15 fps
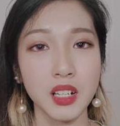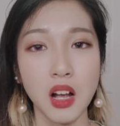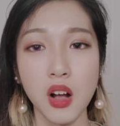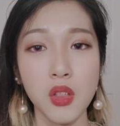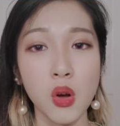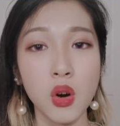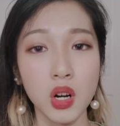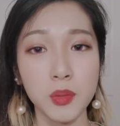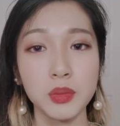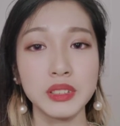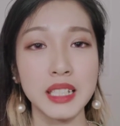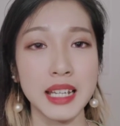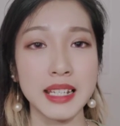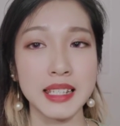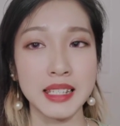all the horrible
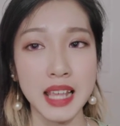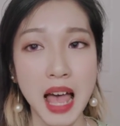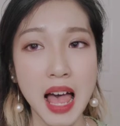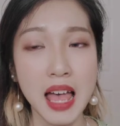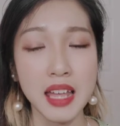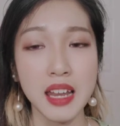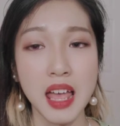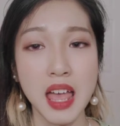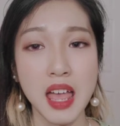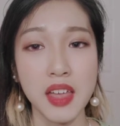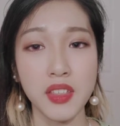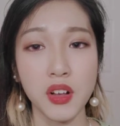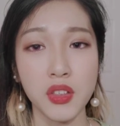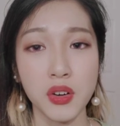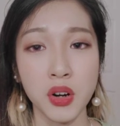things said
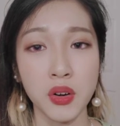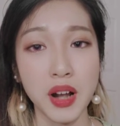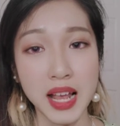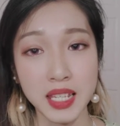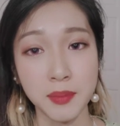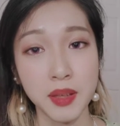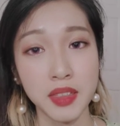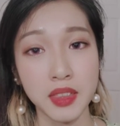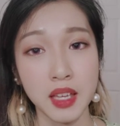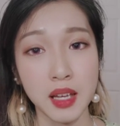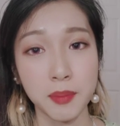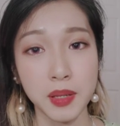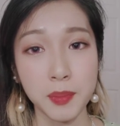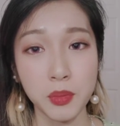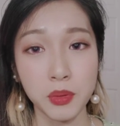and all the harassment
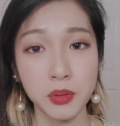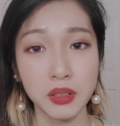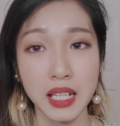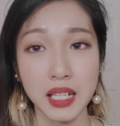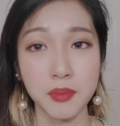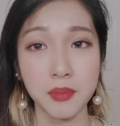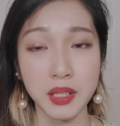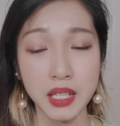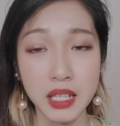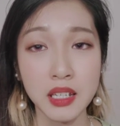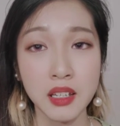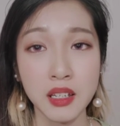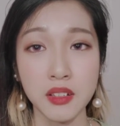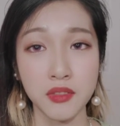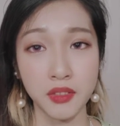that people like
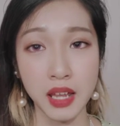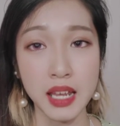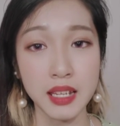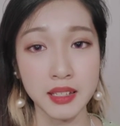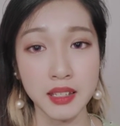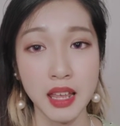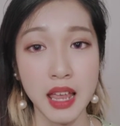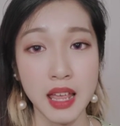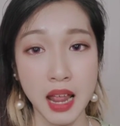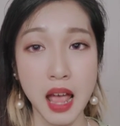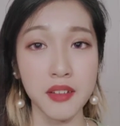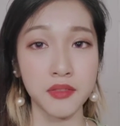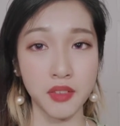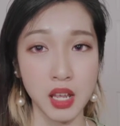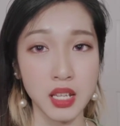me could face and
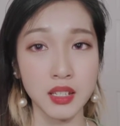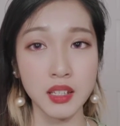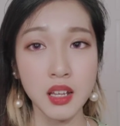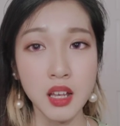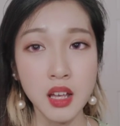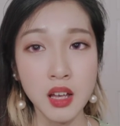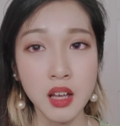have faced